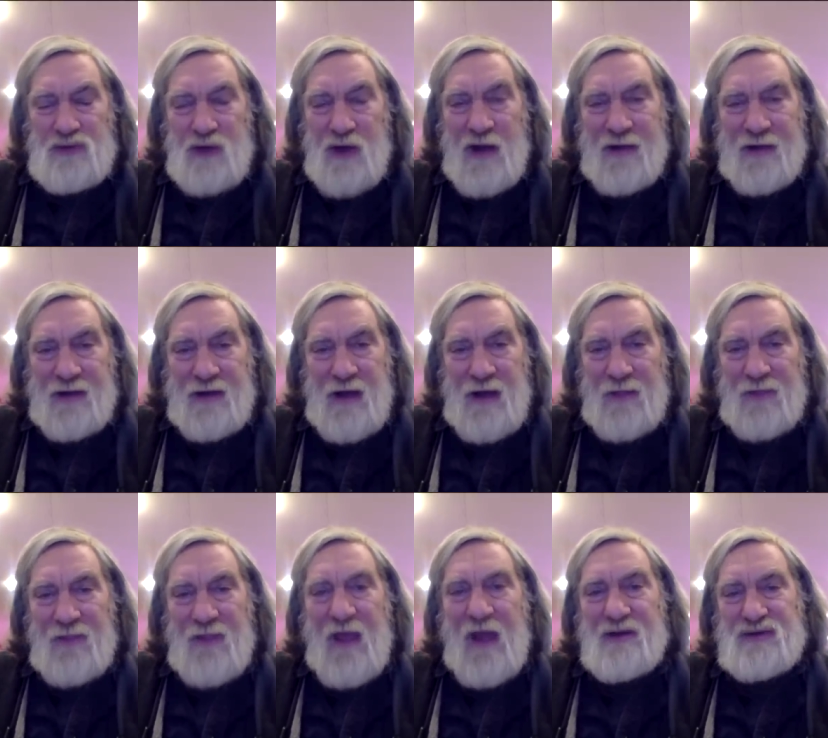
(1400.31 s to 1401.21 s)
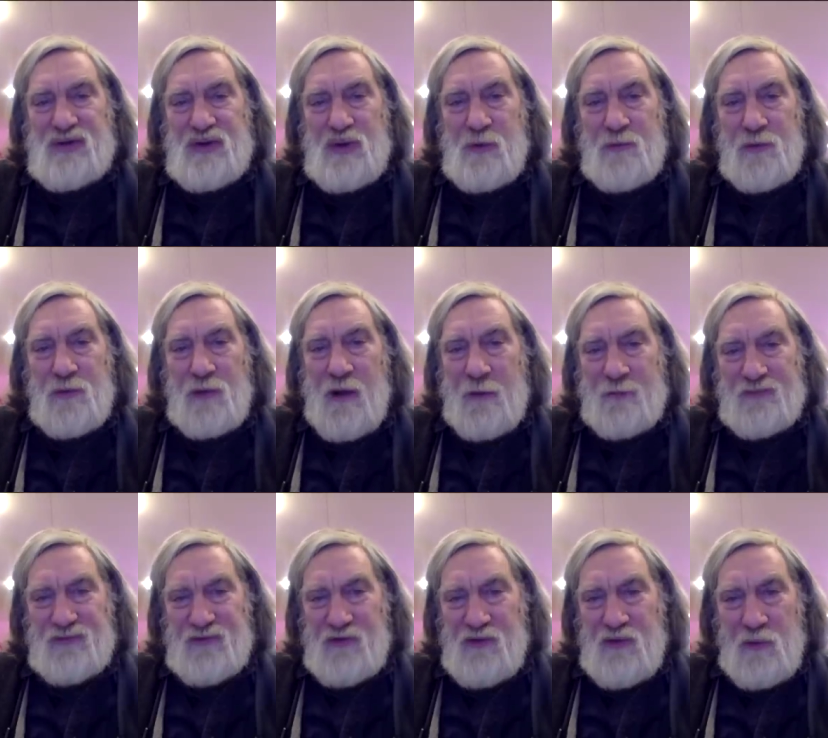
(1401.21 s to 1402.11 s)
you would try to cut that
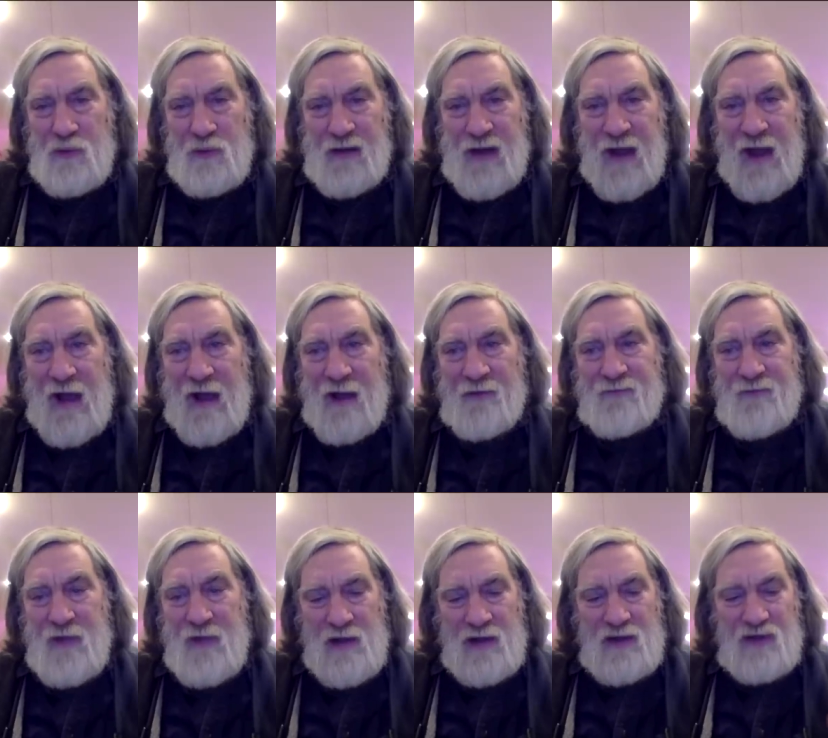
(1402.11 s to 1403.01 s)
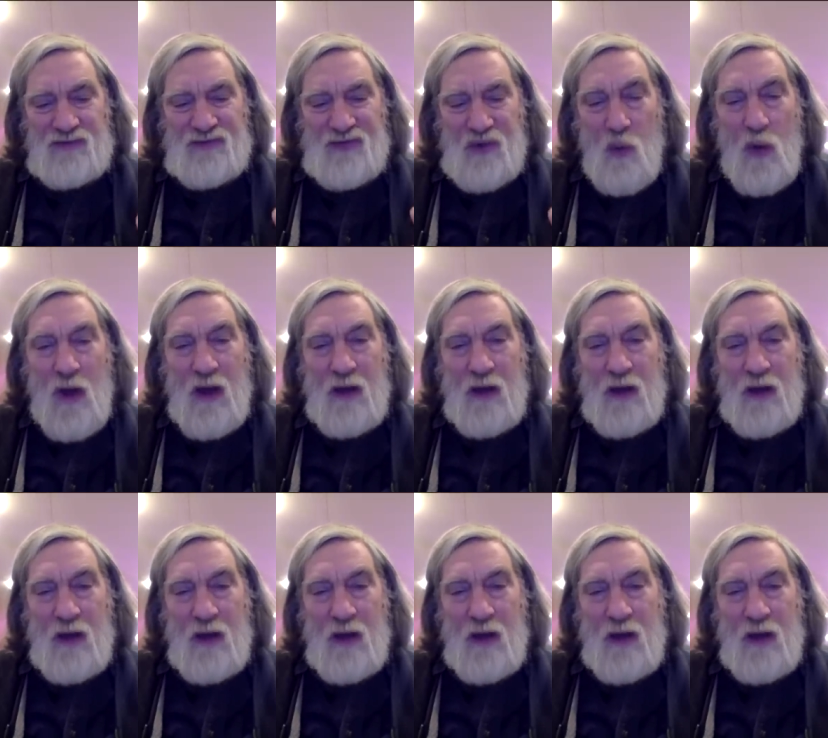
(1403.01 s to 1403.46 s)
tuber up so you would have